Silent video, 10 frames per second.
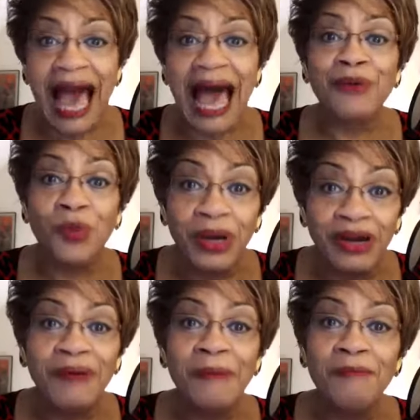I
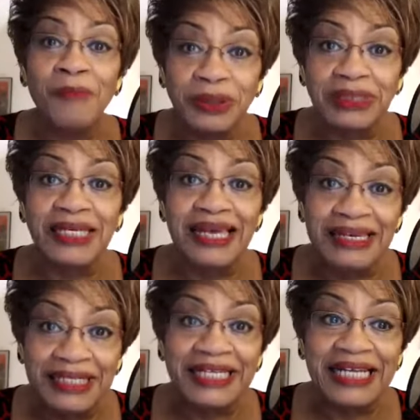wear mostly
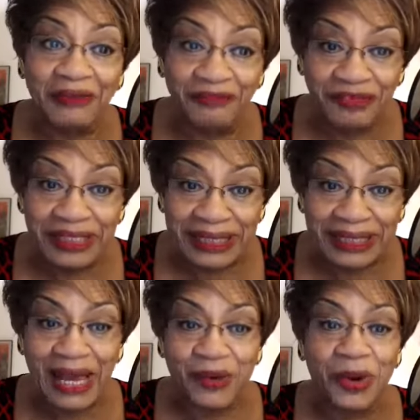Indian
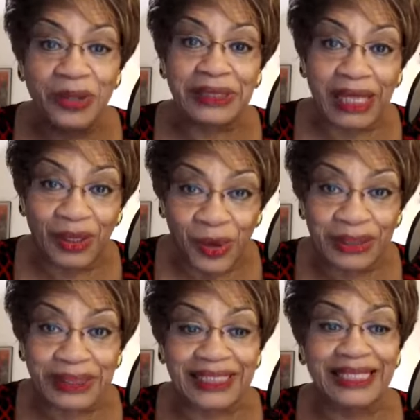outfits. I wear salwar
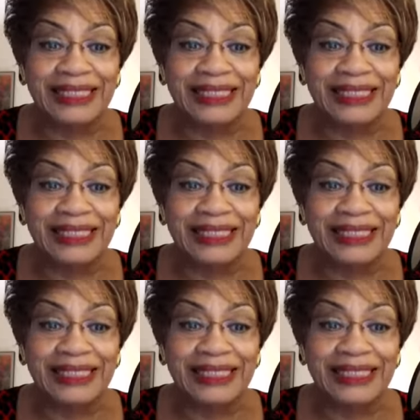sets